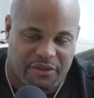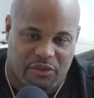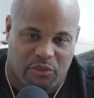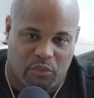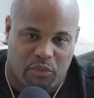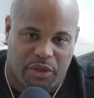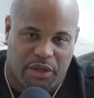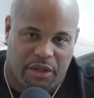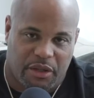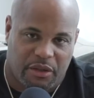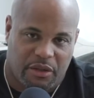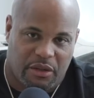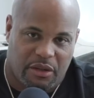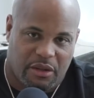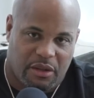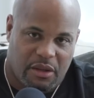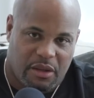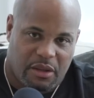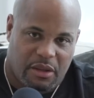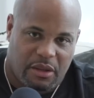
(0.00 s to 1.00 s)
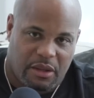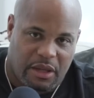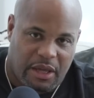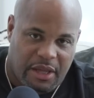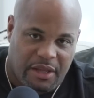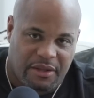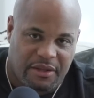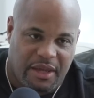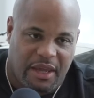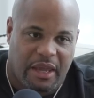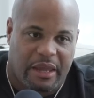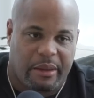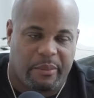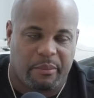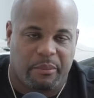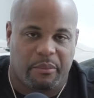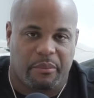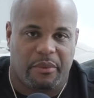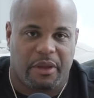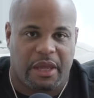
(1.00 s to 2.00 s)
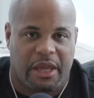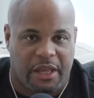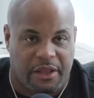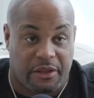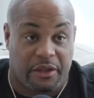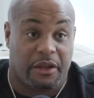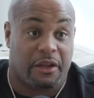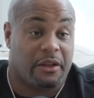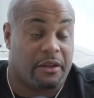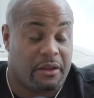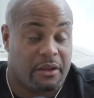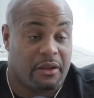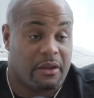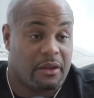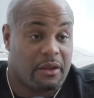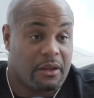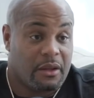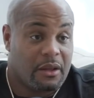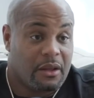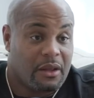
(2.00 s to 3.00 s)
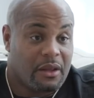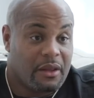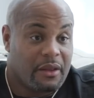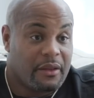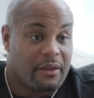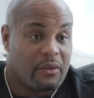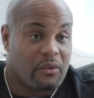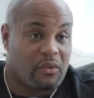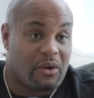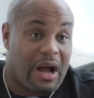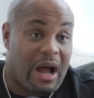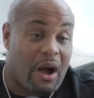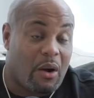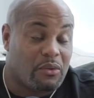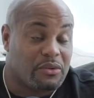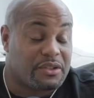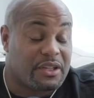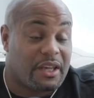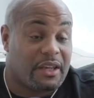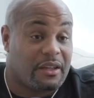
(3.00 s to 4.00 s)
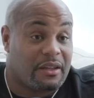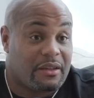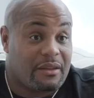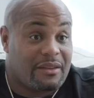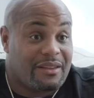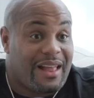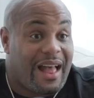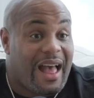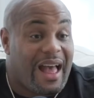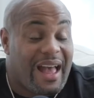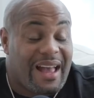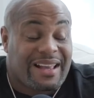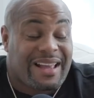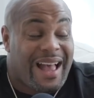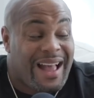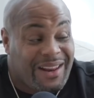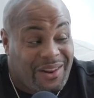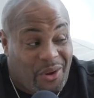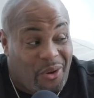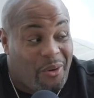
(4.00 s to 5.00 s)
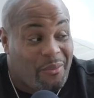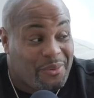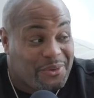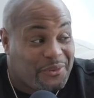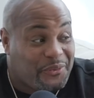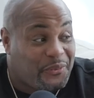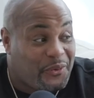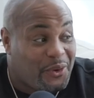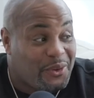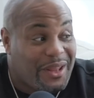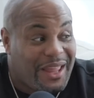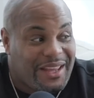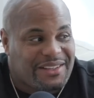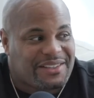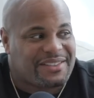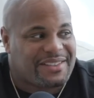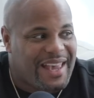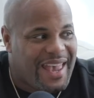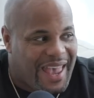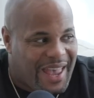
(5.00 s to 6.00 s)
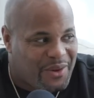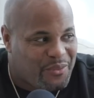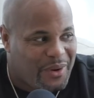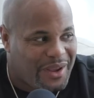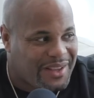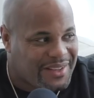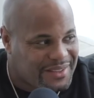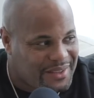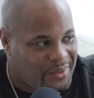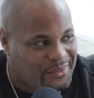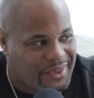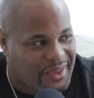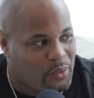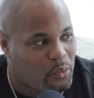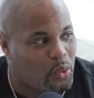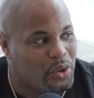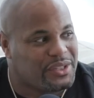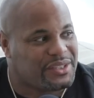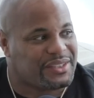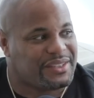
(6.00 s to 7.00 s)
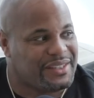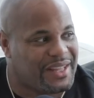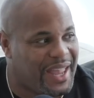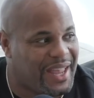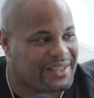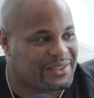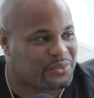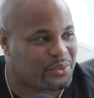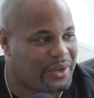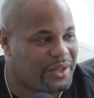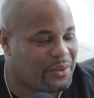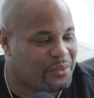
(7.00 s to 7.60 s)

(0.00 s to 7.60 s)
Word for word: So when Endgame ended, I was like, I kind of almost felt like sad, right? Because I was like, what's next, right?